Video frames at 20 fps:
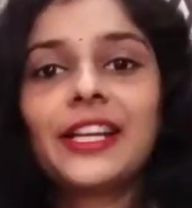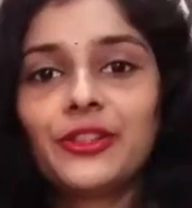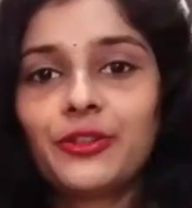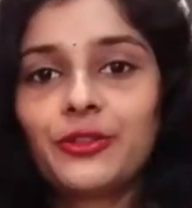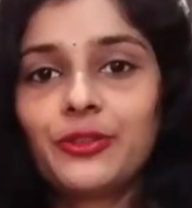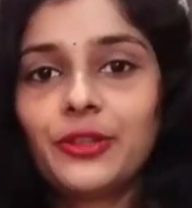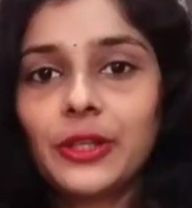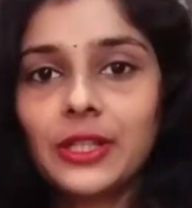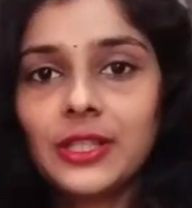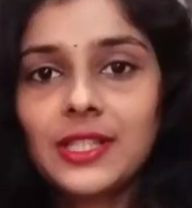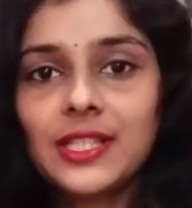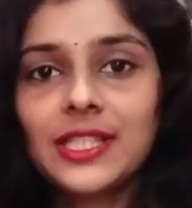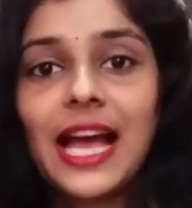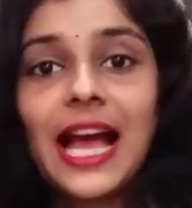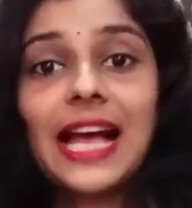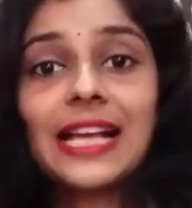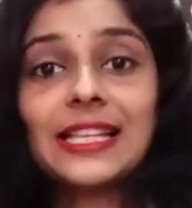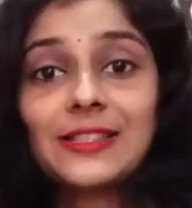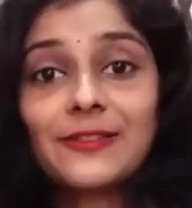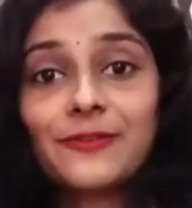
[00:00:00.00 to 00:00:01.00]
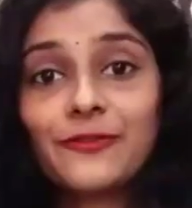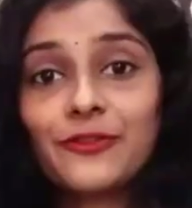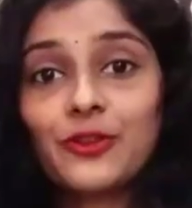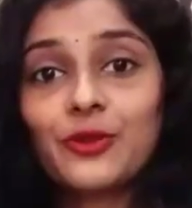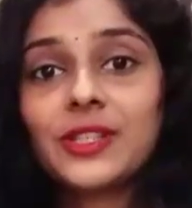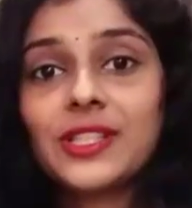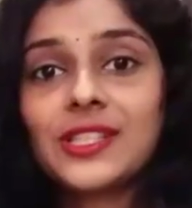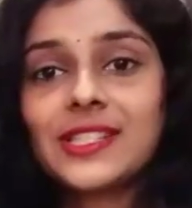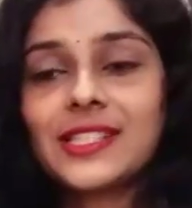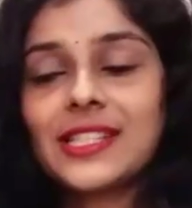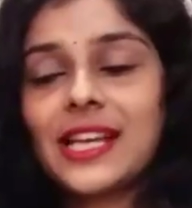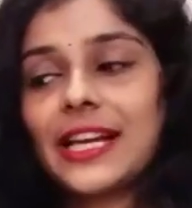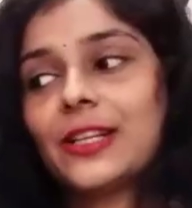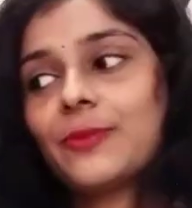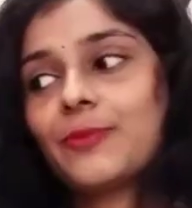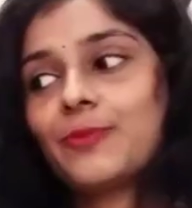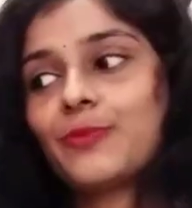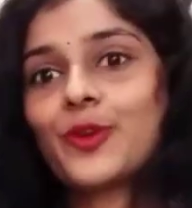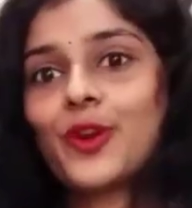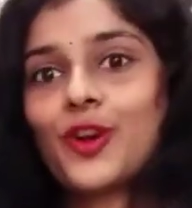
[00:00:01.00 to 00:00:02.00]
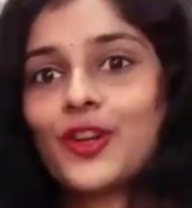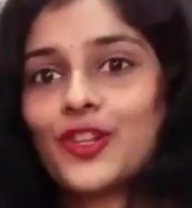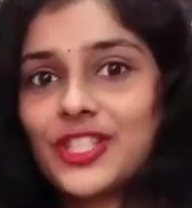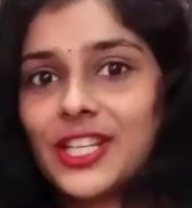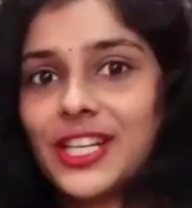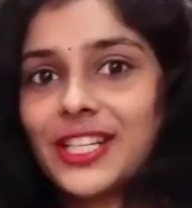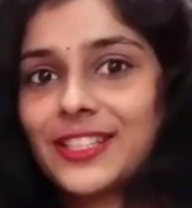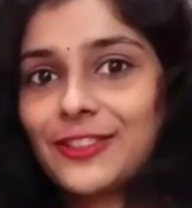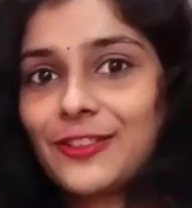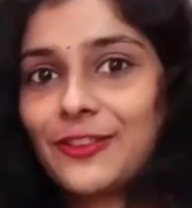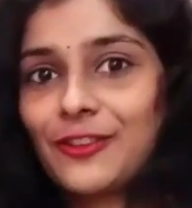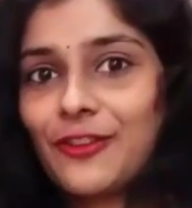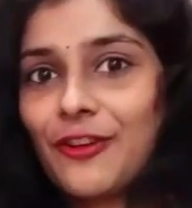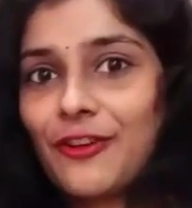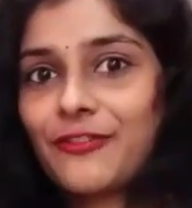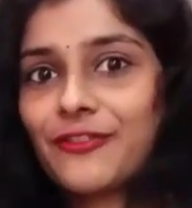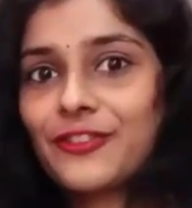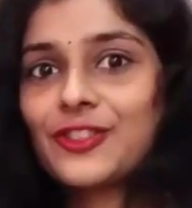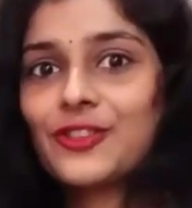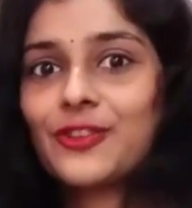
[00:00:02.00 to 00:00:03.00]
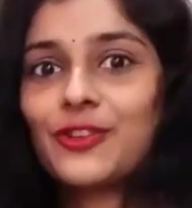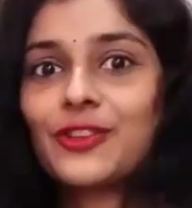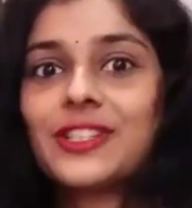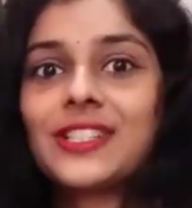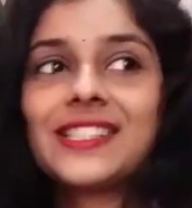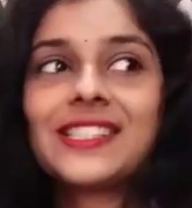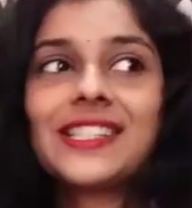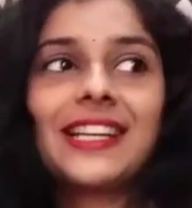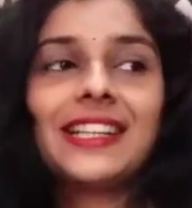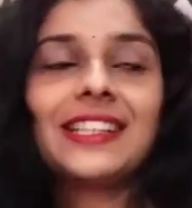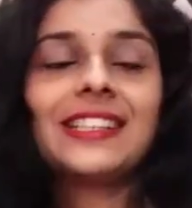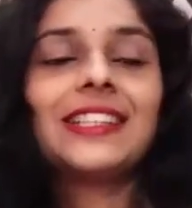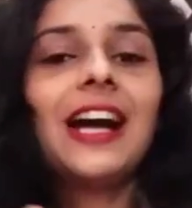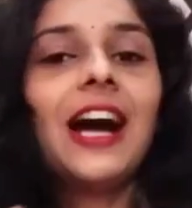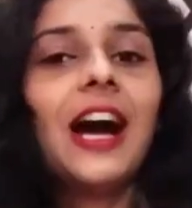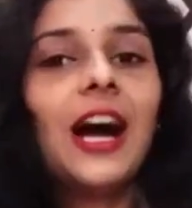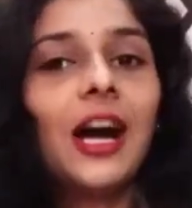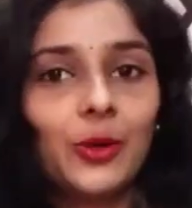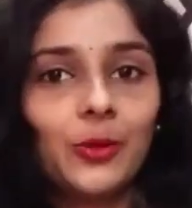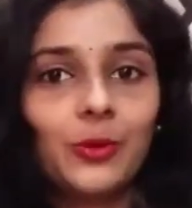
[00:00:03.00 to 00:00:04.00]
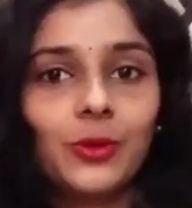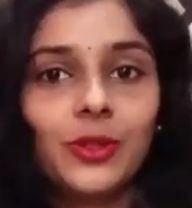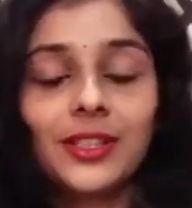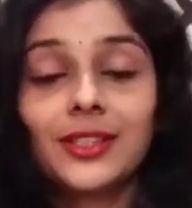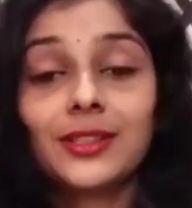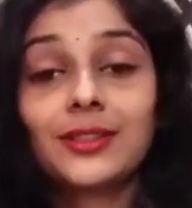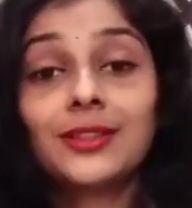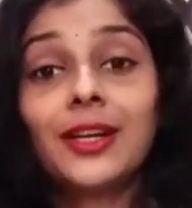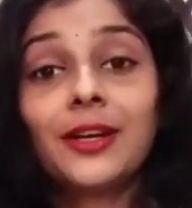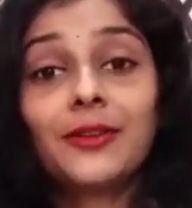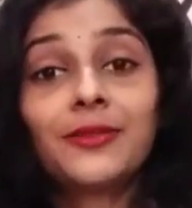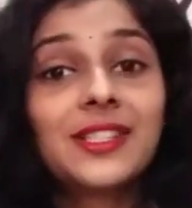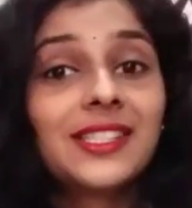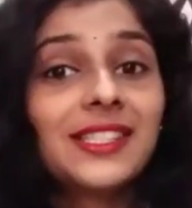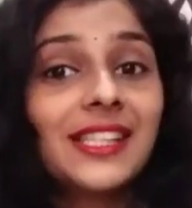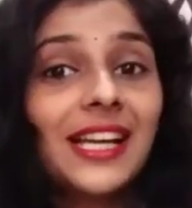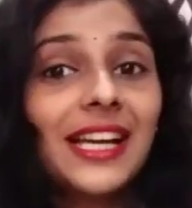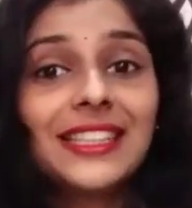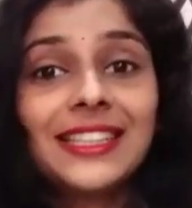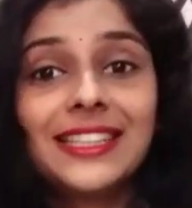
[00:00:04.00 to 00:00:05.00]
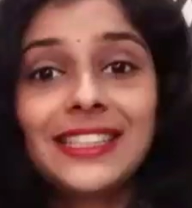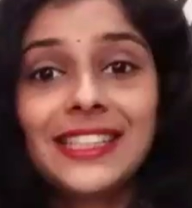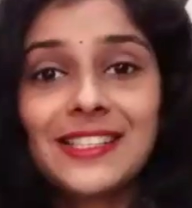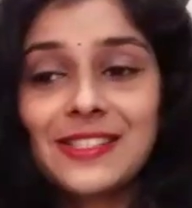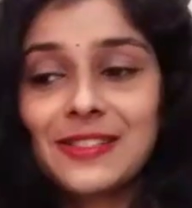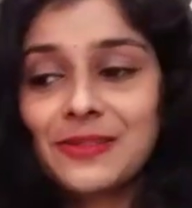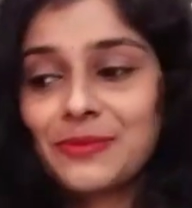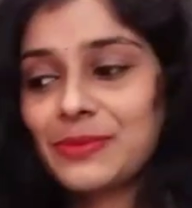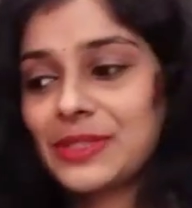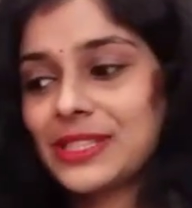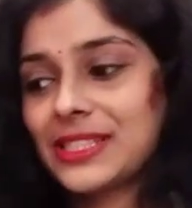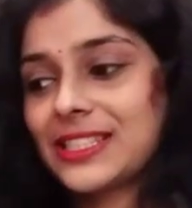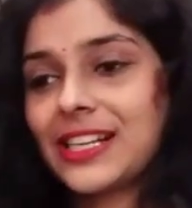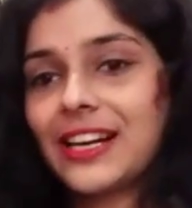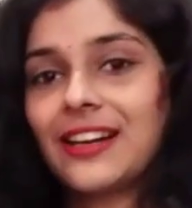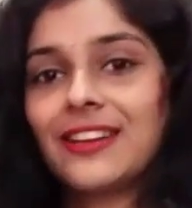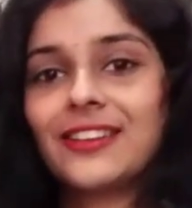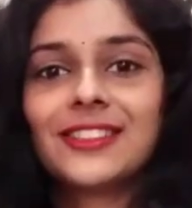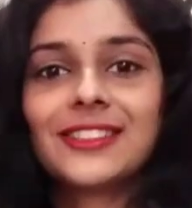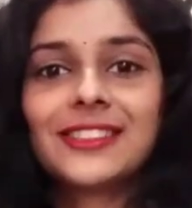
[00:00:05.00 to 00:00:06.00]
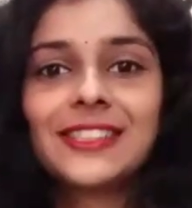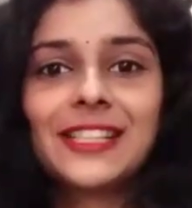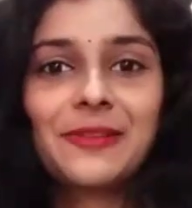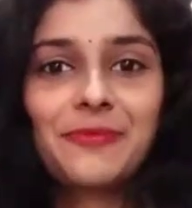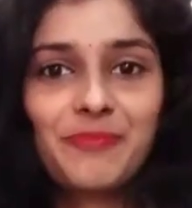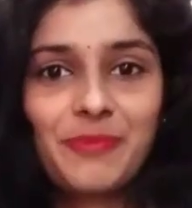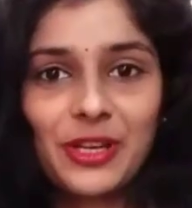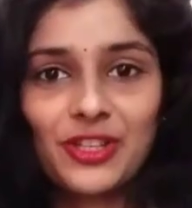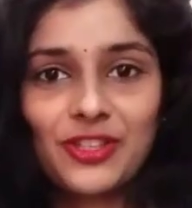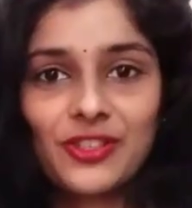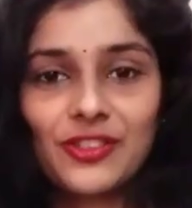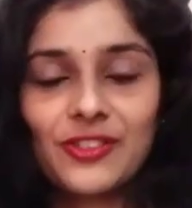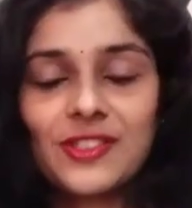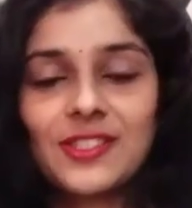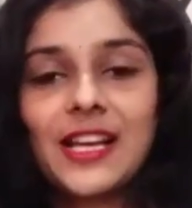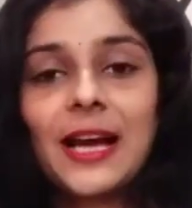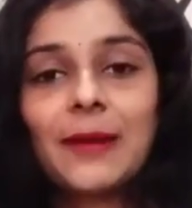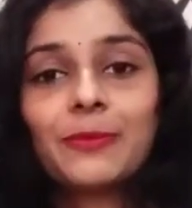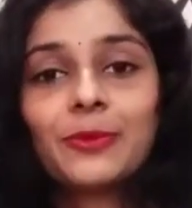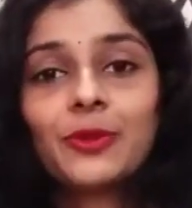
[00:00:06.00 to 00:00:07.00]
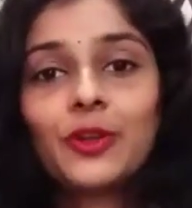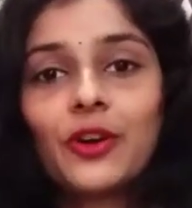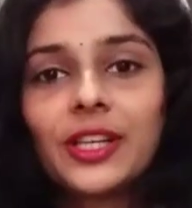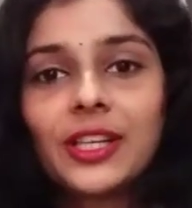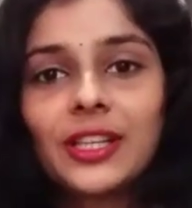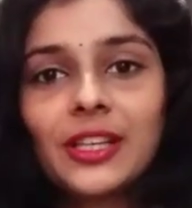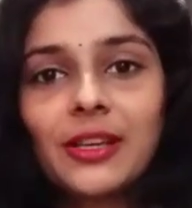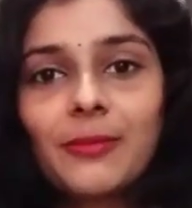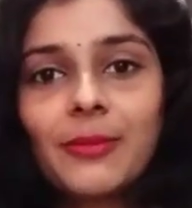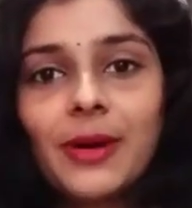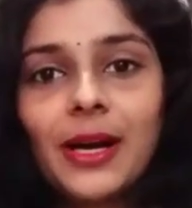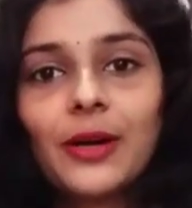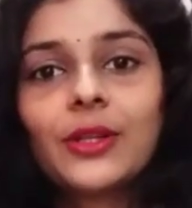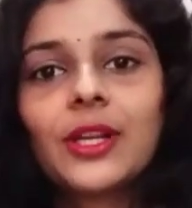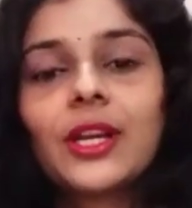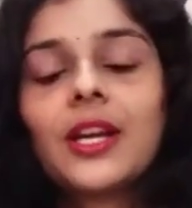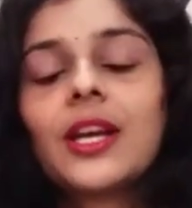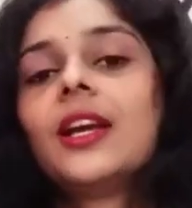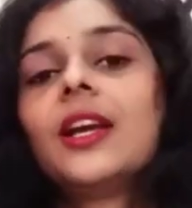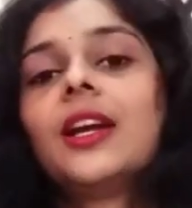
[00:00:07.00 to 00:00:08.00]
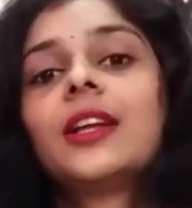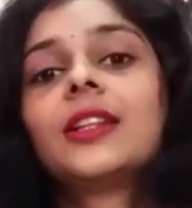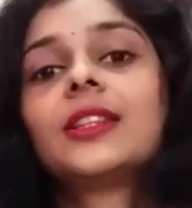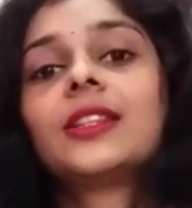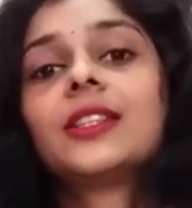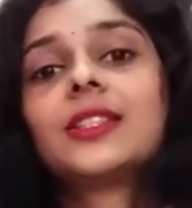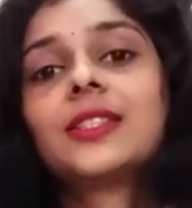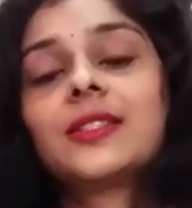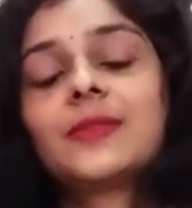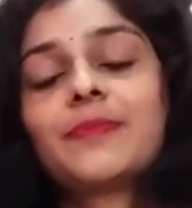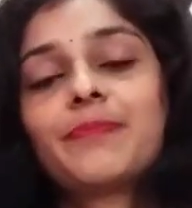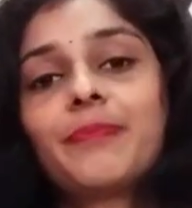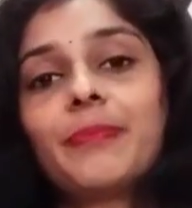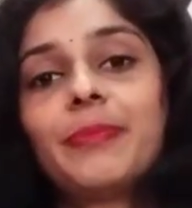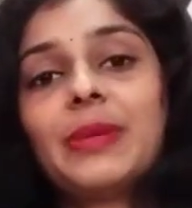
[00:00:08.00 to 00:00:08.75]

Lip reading: your notes as if you design a project in an office or design an artwork. Now, designing doesn't mean colors and pictures. I'm talking about this.